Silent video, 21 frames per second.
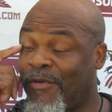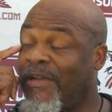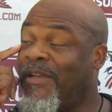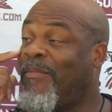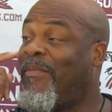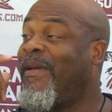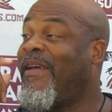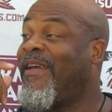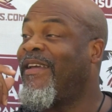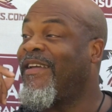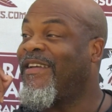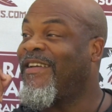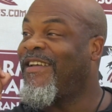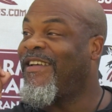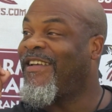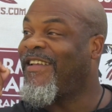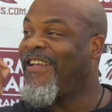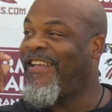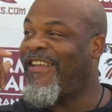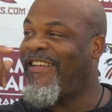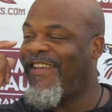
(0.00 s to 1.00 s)
Really big.
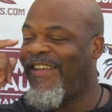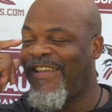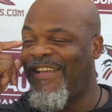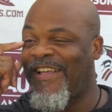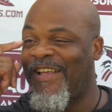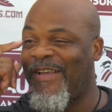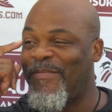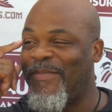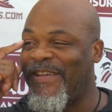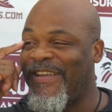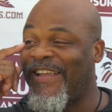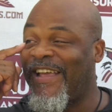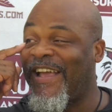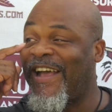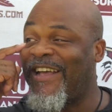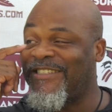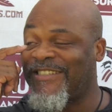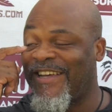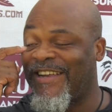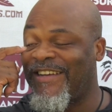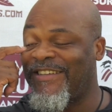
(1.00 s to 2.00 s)
I mean,
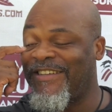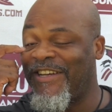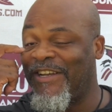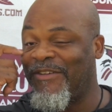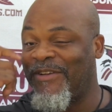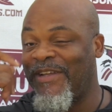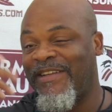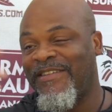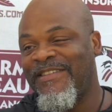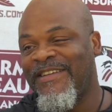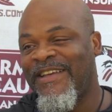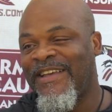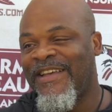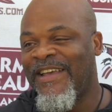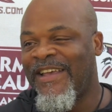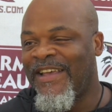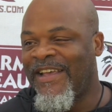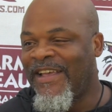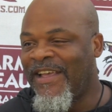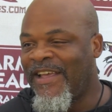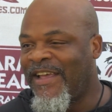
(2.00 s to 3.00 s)
guys got, you know, they, you
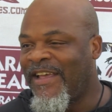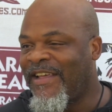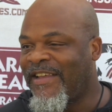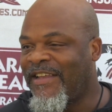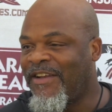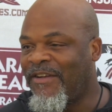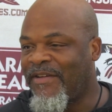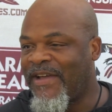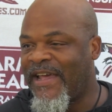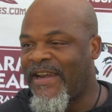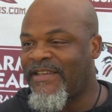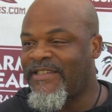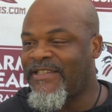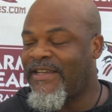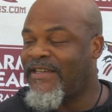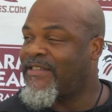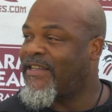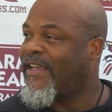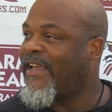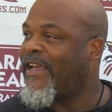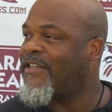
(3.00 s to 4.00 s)
know, got a
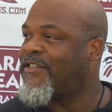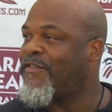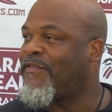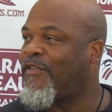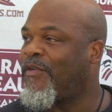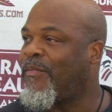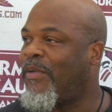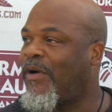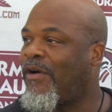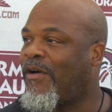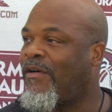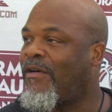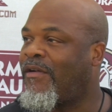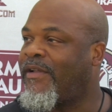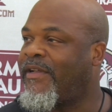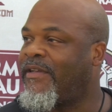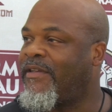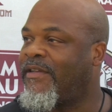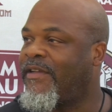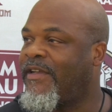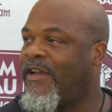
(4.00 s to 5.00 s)
chance to catch the football
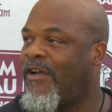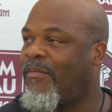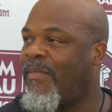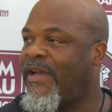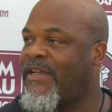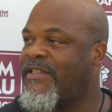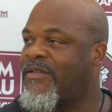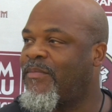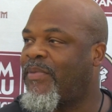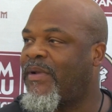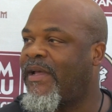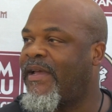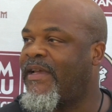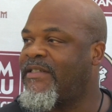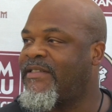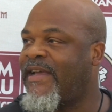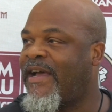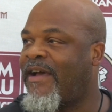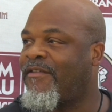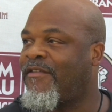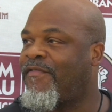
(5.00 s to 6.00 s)
and, you know, make some plays
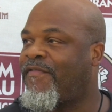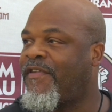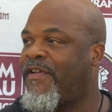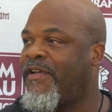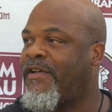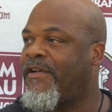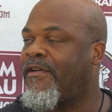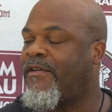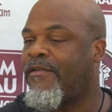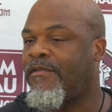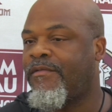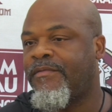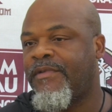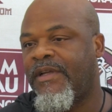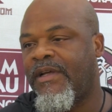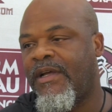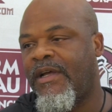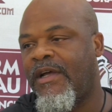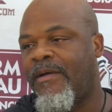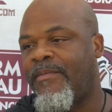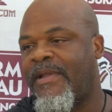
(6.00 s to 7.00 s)
down the field.
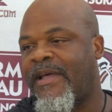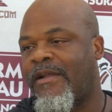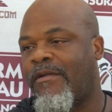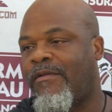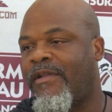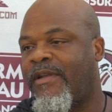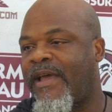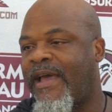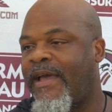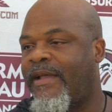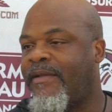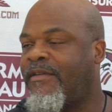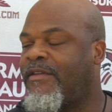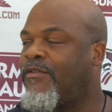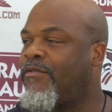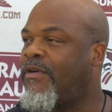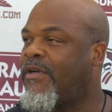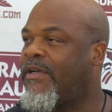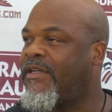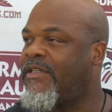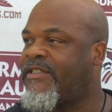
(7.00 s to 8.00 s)
Not only that,
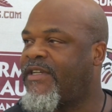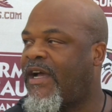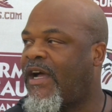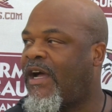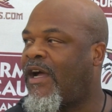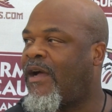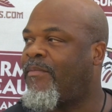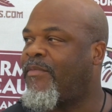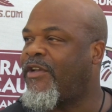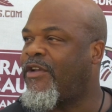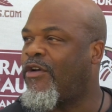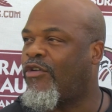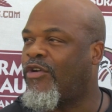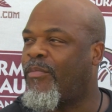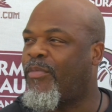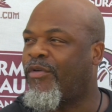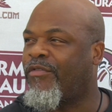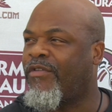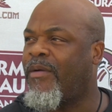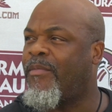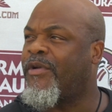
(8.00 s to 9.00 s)
do a good job, you know, on the
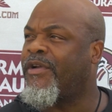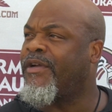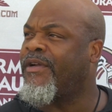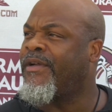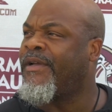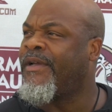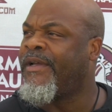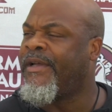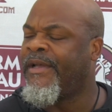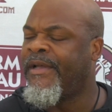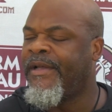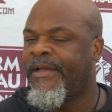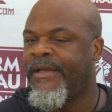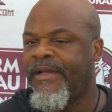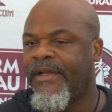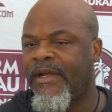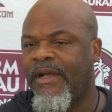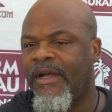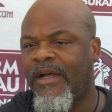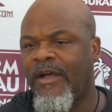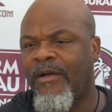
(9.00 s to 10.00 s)
perimeter,
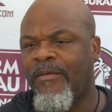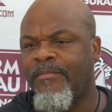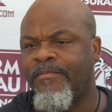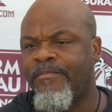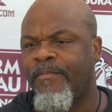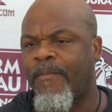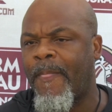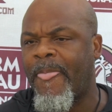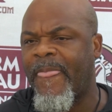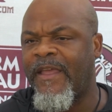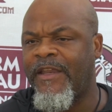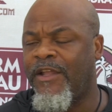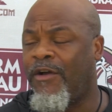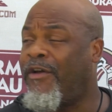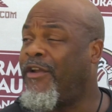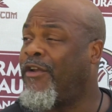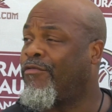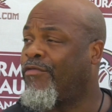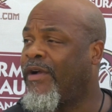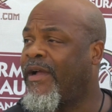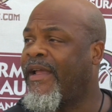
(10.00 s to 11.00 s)
you know,
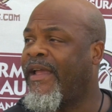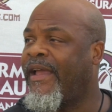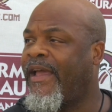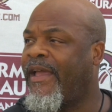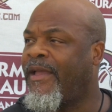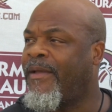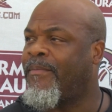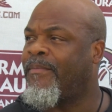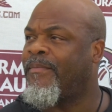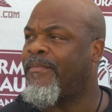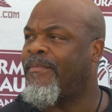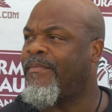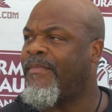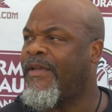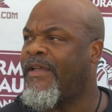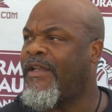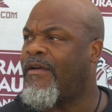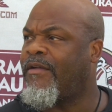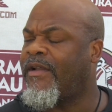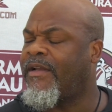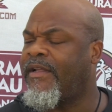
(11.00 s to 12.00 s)
in the run game.
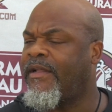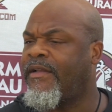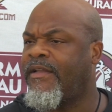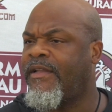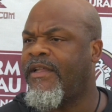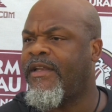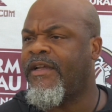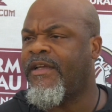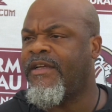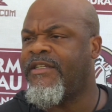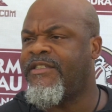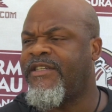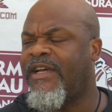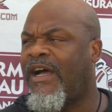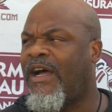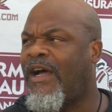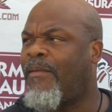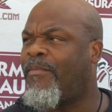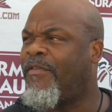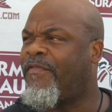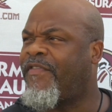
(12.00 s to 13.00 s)
You know, they did a good
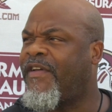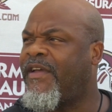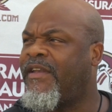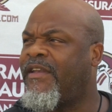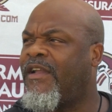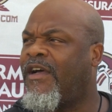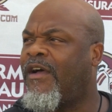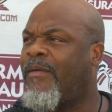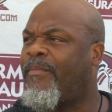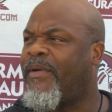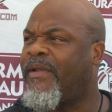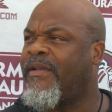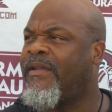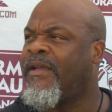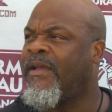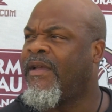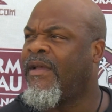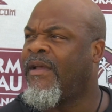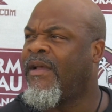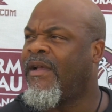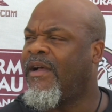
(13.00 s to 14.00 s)
job of fitting up and
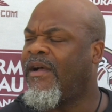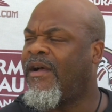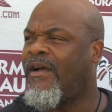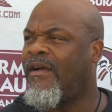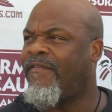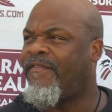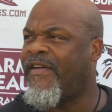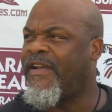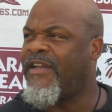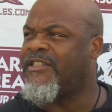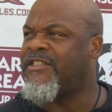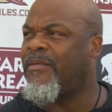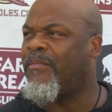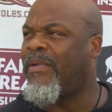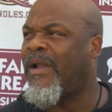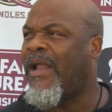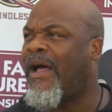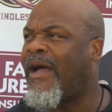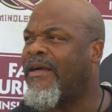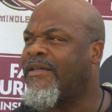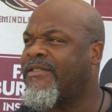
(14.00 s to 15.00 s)
finishing
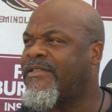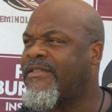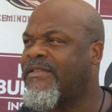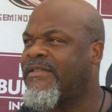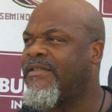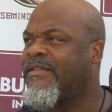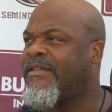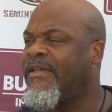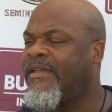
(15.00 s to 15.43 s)
blocks.